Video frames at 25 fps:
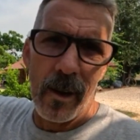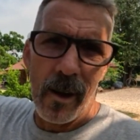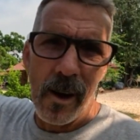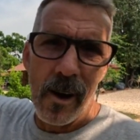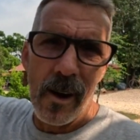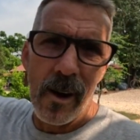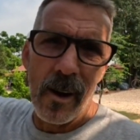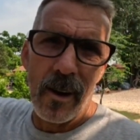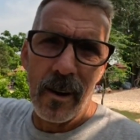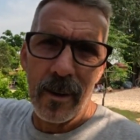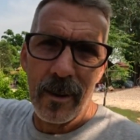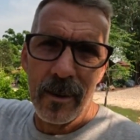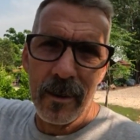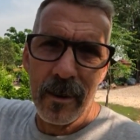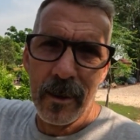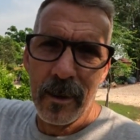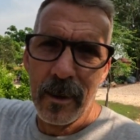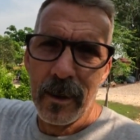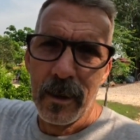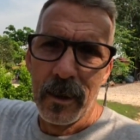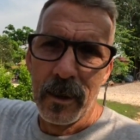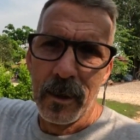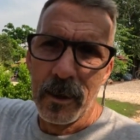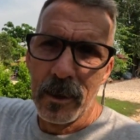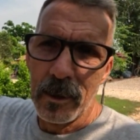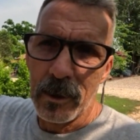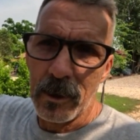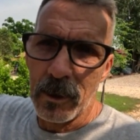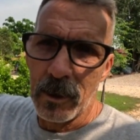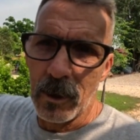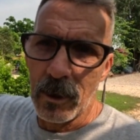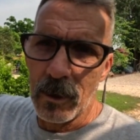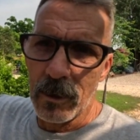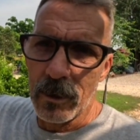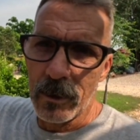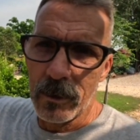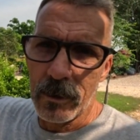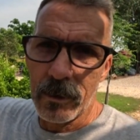along,
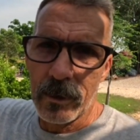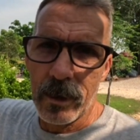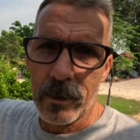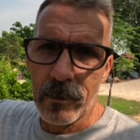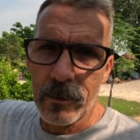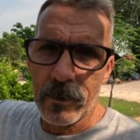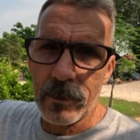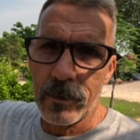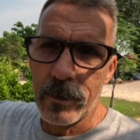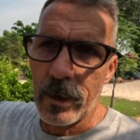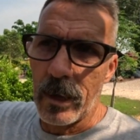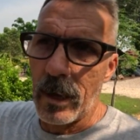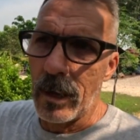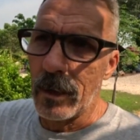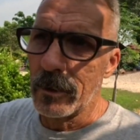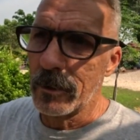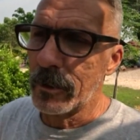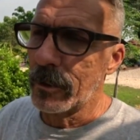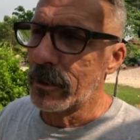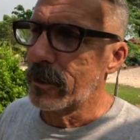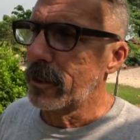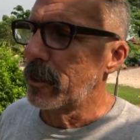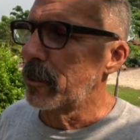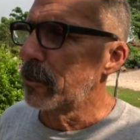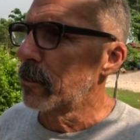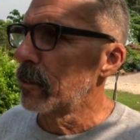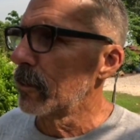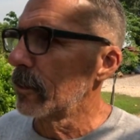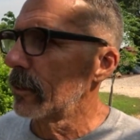you know, the different challenges that